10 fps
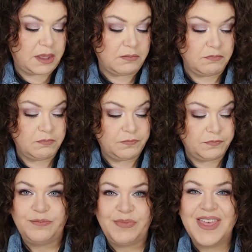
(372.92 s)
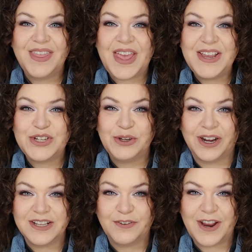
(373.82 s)
it. Thanks you
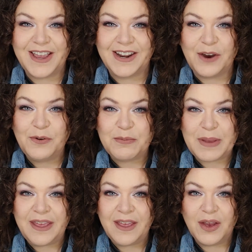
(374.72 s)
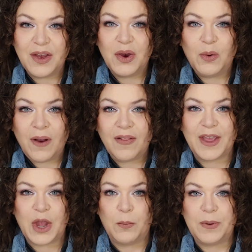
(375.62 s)
guys for hanging out with me while
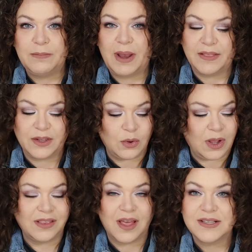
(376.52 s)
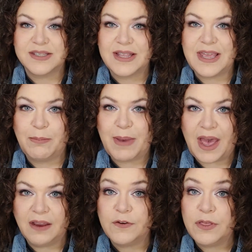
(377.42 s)
I open my little Luxely
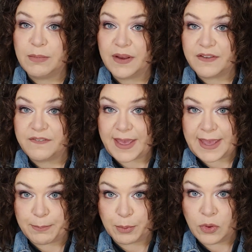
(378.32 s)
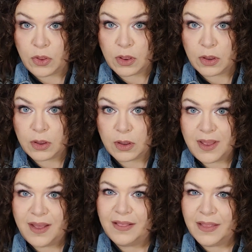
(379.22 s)
bag for the month of April.
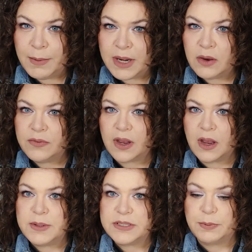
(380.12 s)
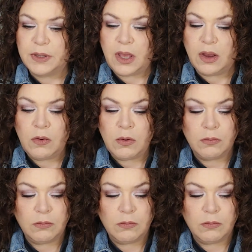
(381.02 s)
Let me know in the comments below